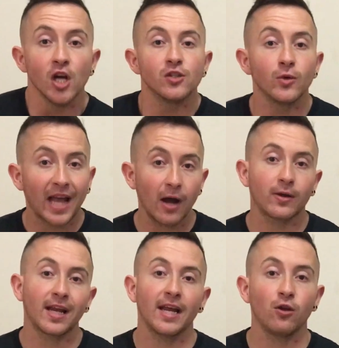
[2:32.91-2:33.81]
To
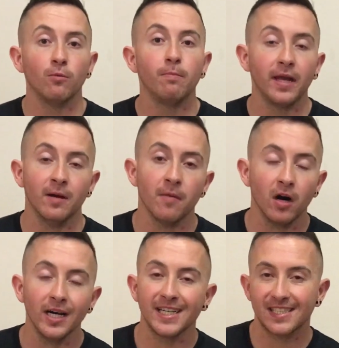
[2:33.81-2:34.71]
calculate your
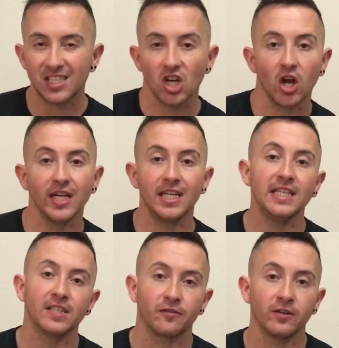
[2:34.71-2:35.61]
BMR, it's slightly
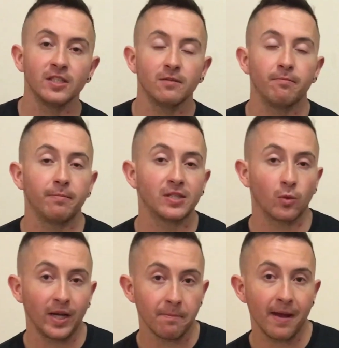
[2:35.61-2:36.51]
different
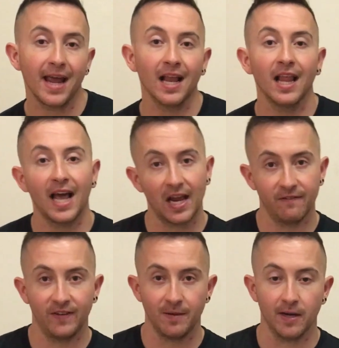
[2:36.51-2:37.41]
between male and
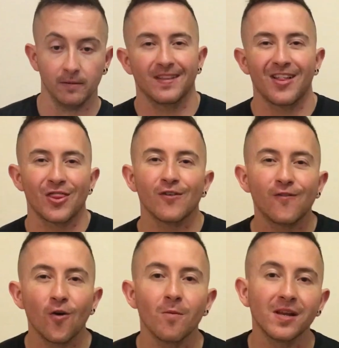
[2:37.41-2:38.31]
female. The
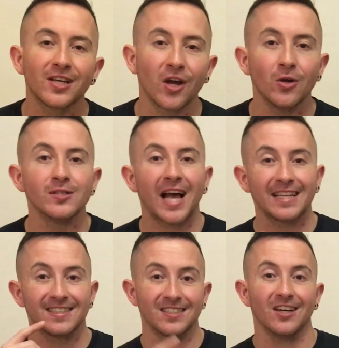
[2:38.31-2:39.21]
formula goes
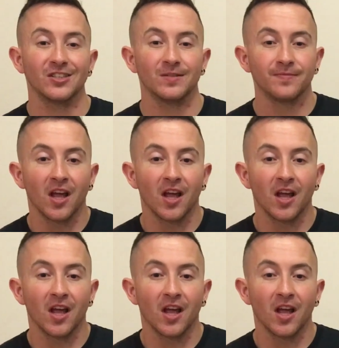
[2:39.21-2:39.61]
as such.